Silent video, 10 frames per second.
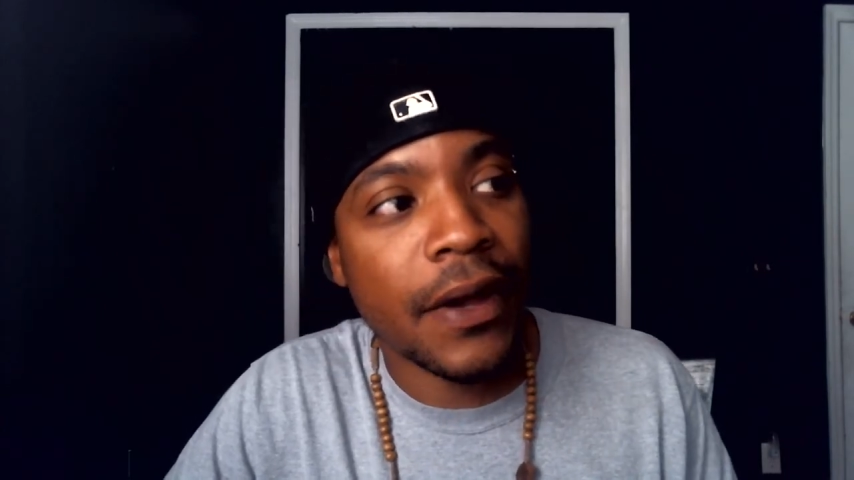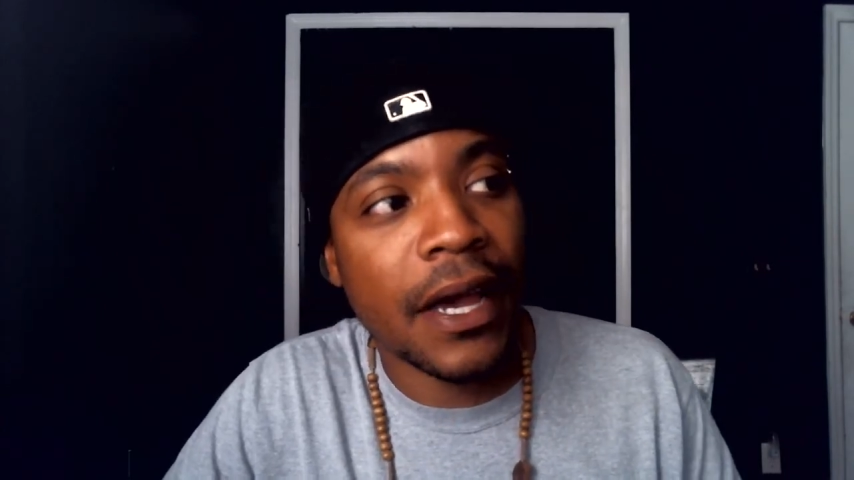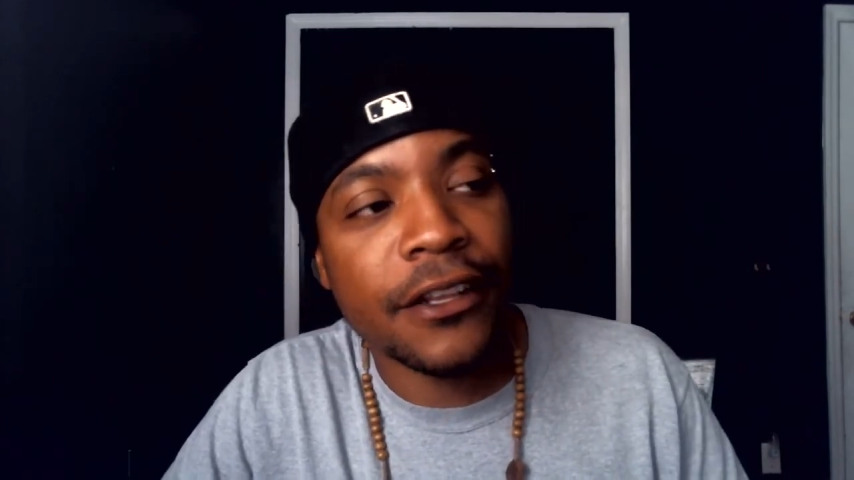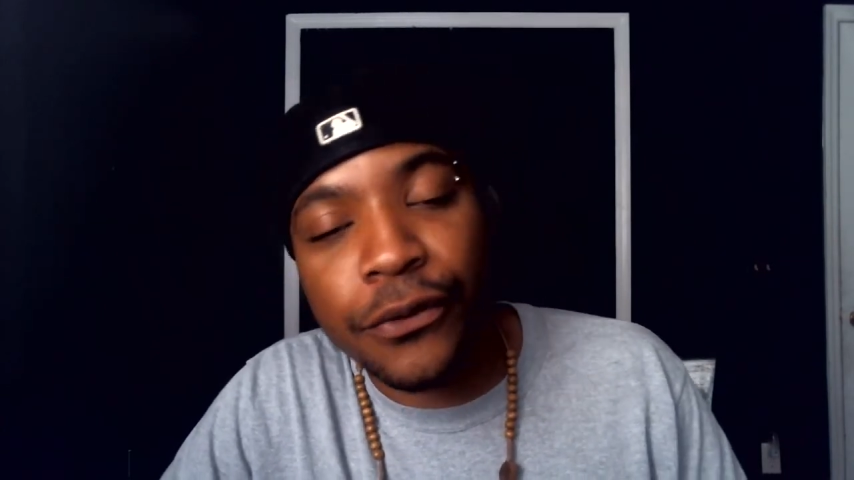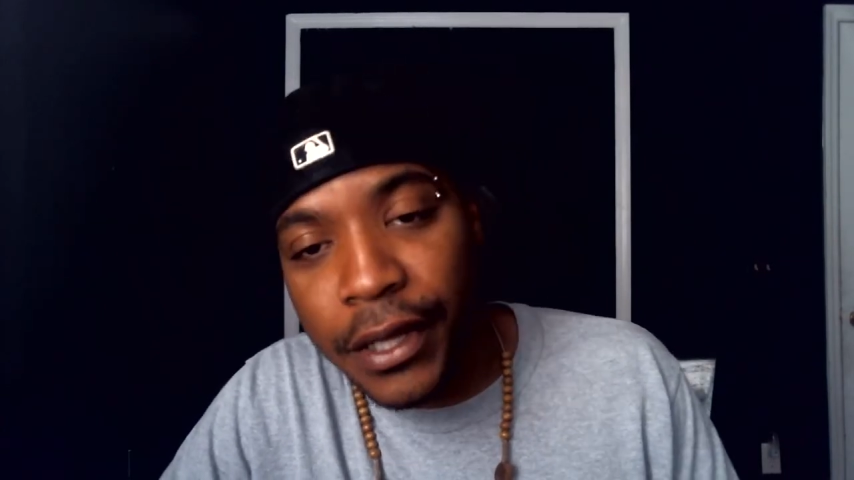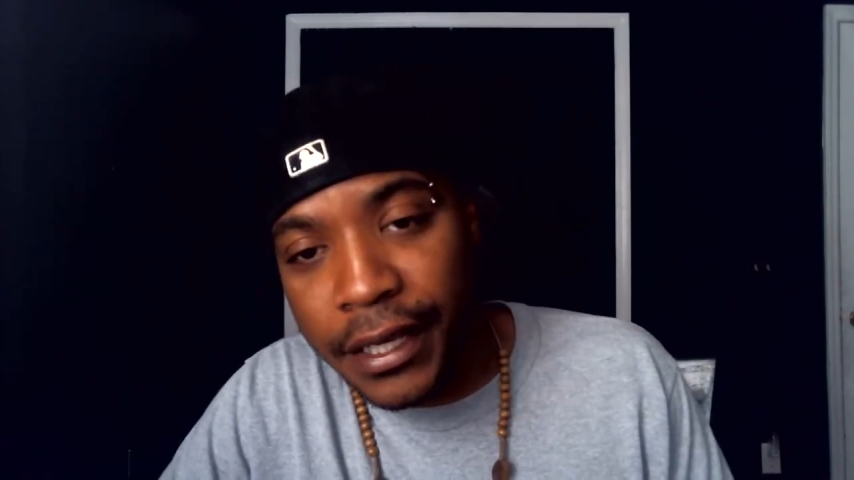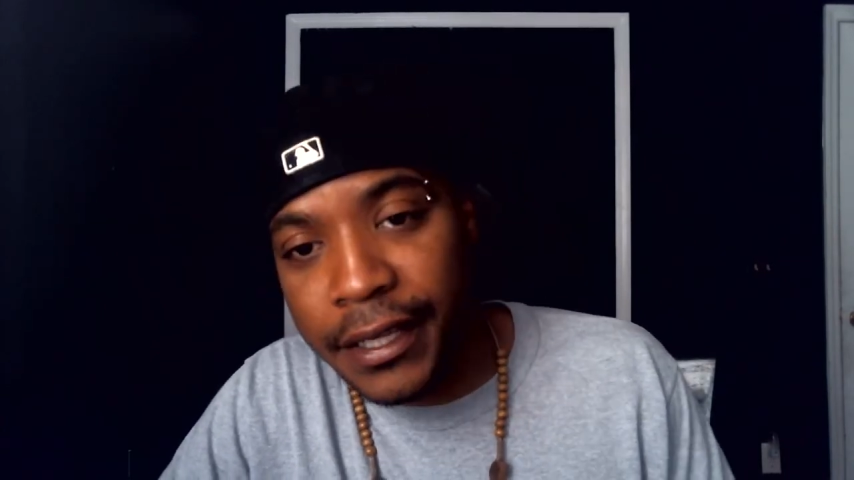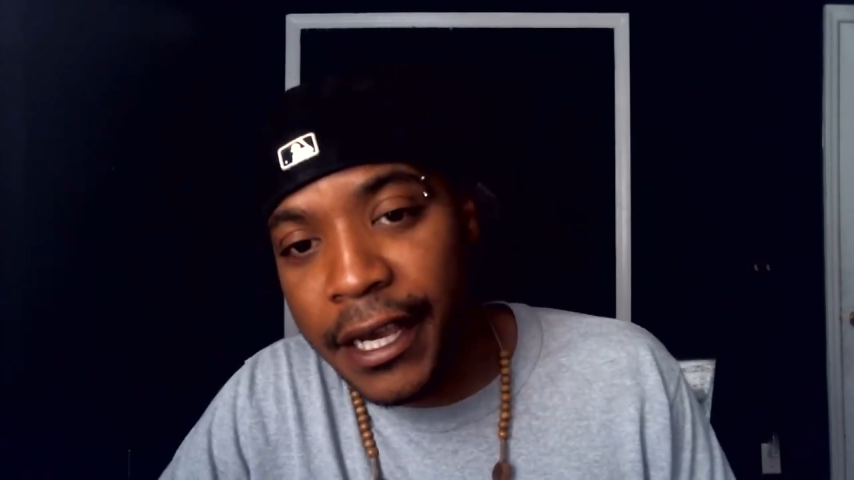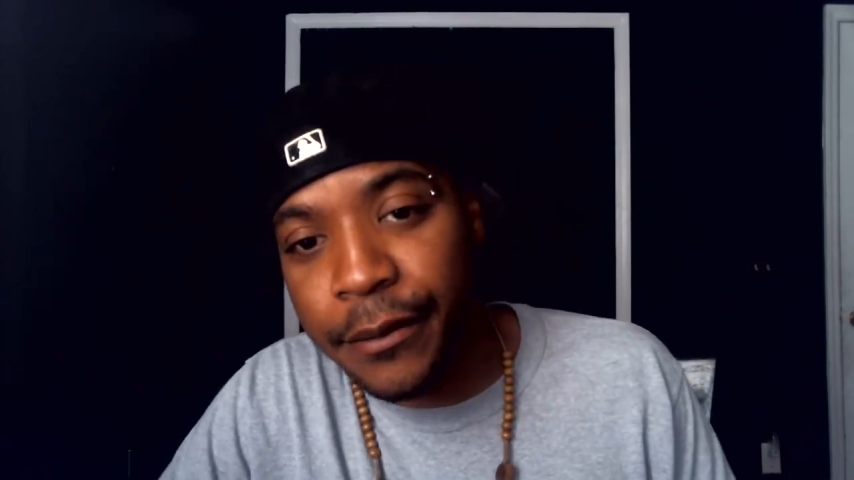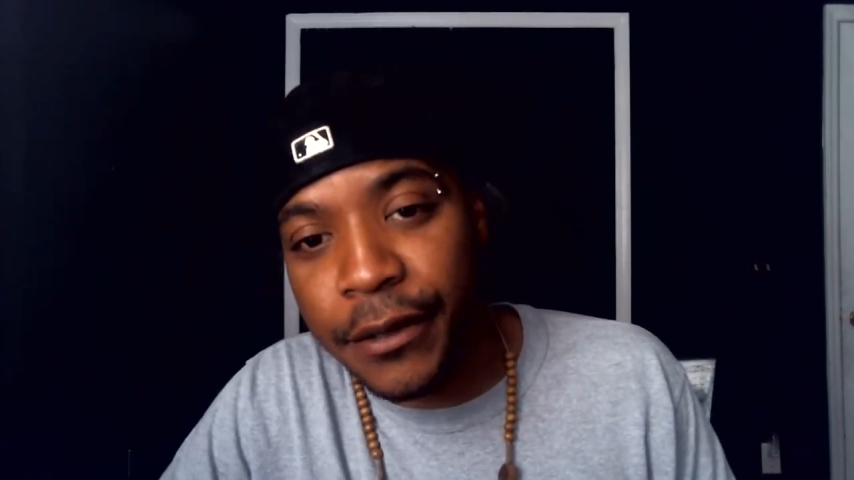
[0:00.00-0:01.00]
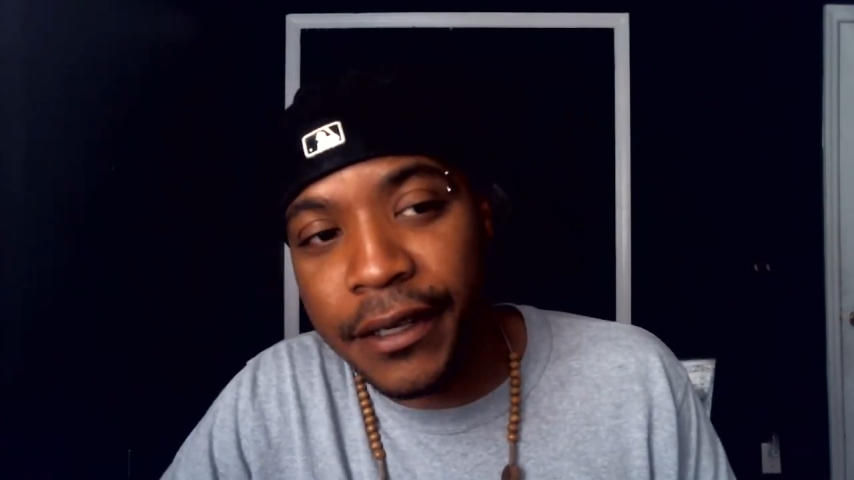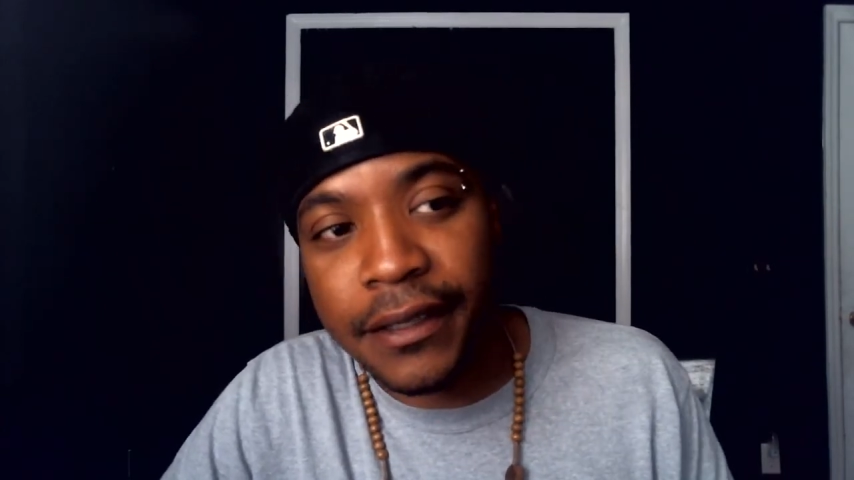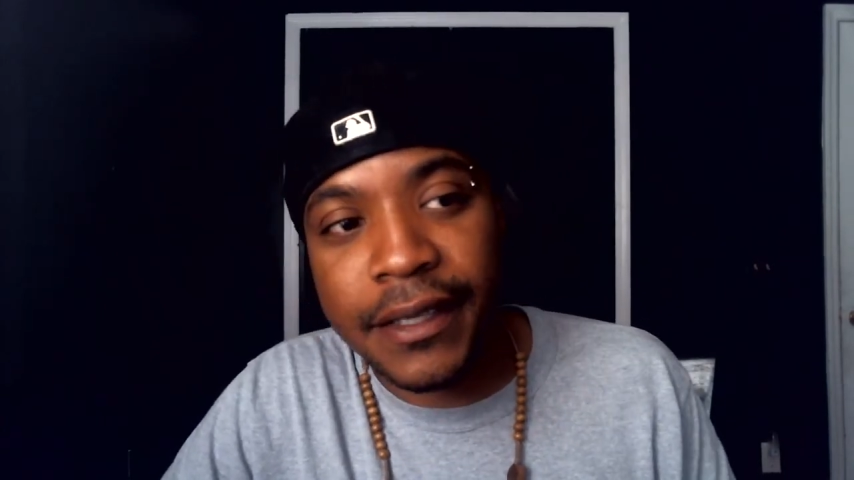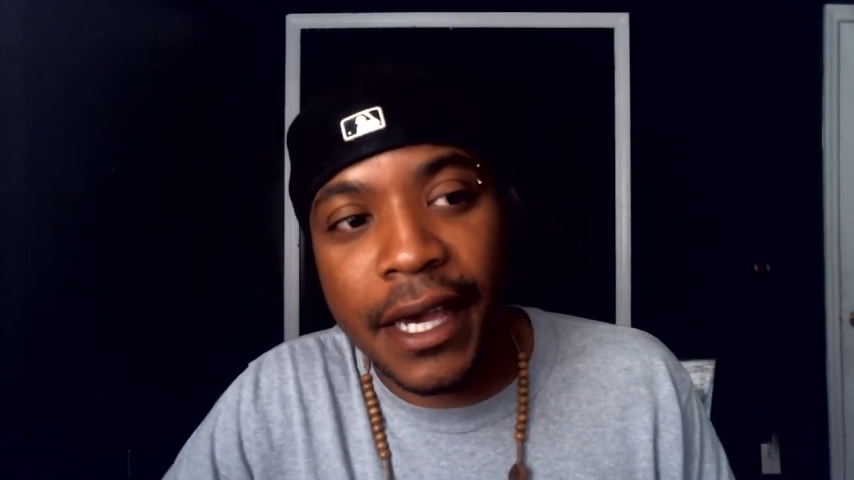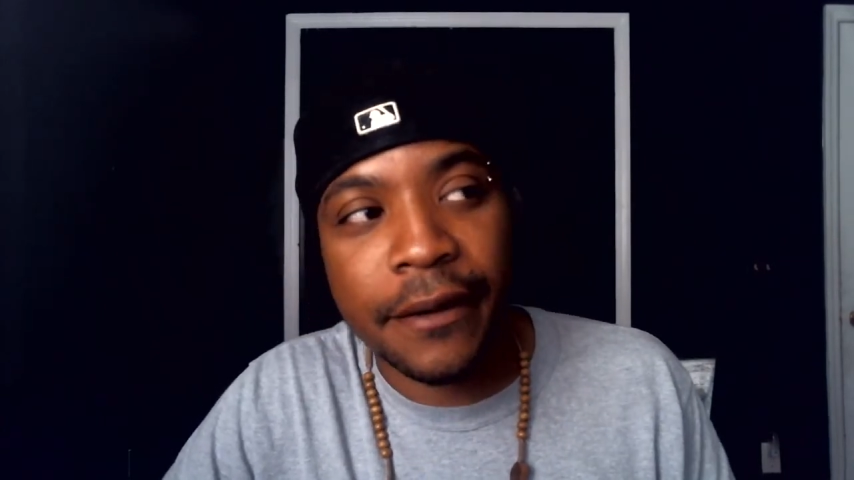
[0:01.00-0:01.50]
I do like the gambling
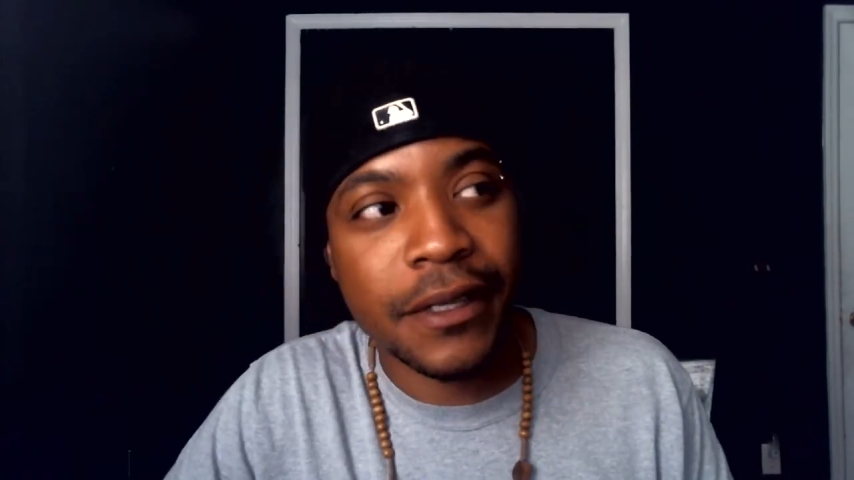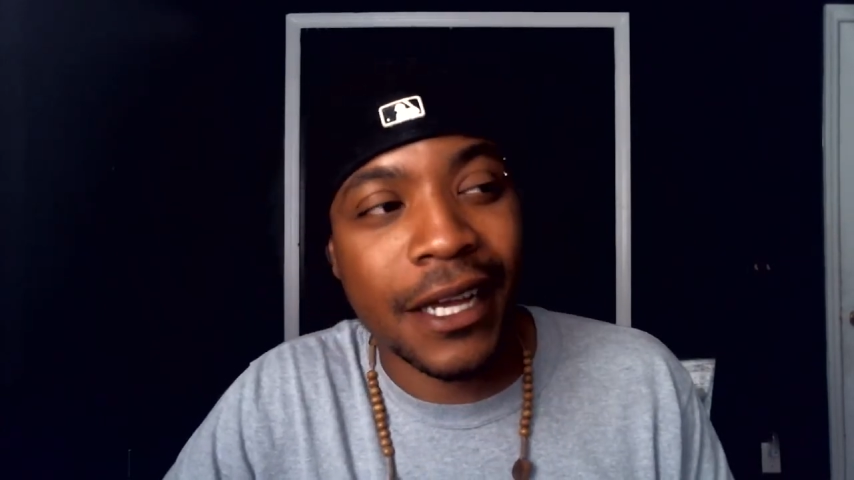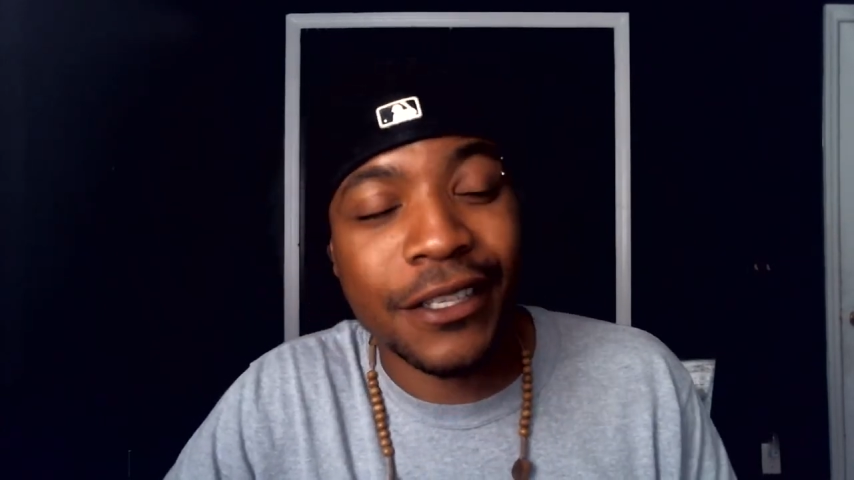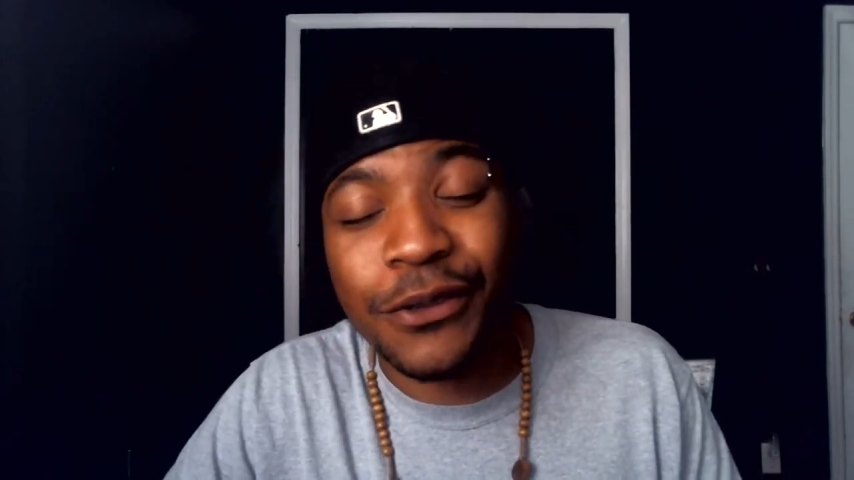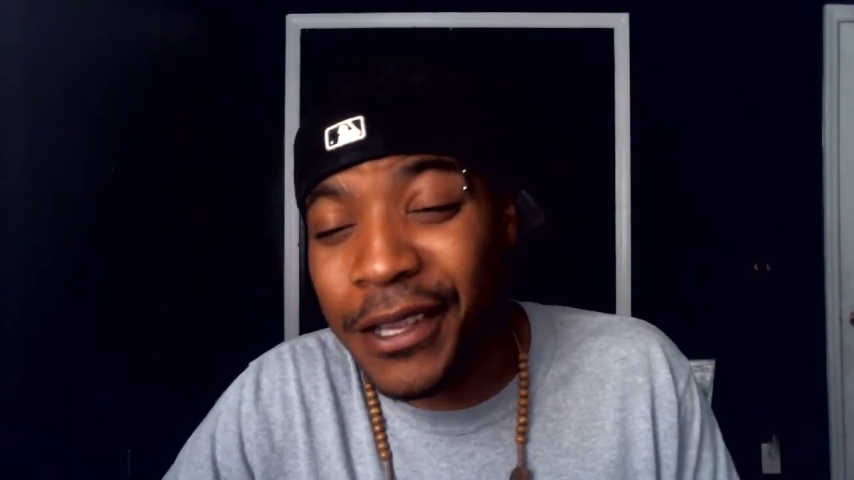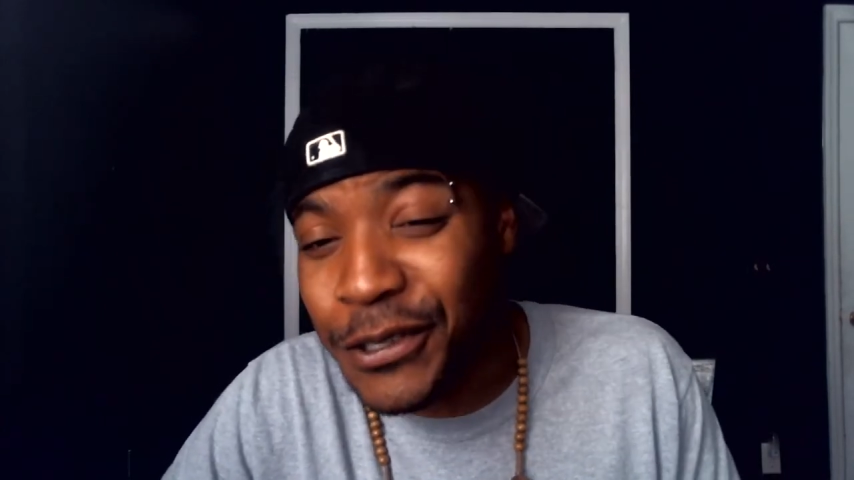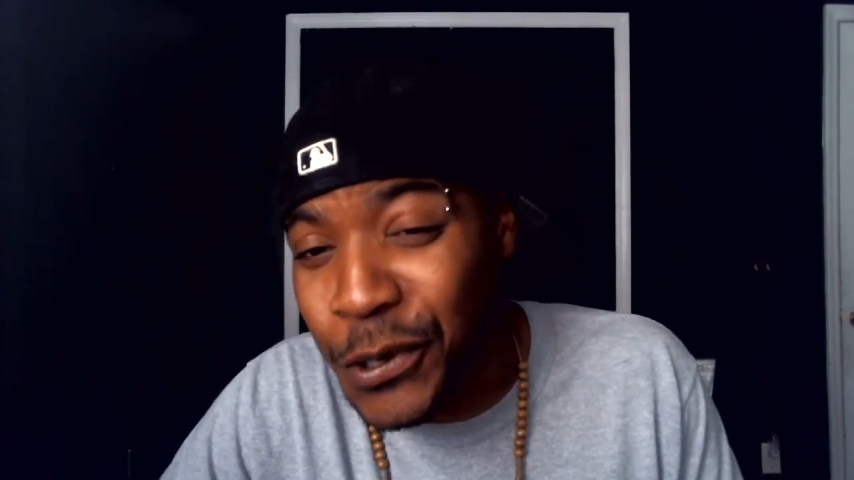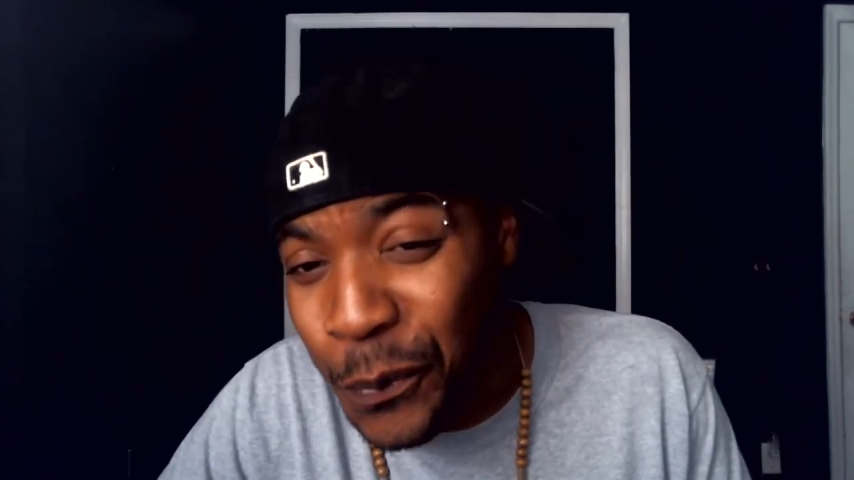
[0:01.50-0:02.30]
dApps. I just don't like so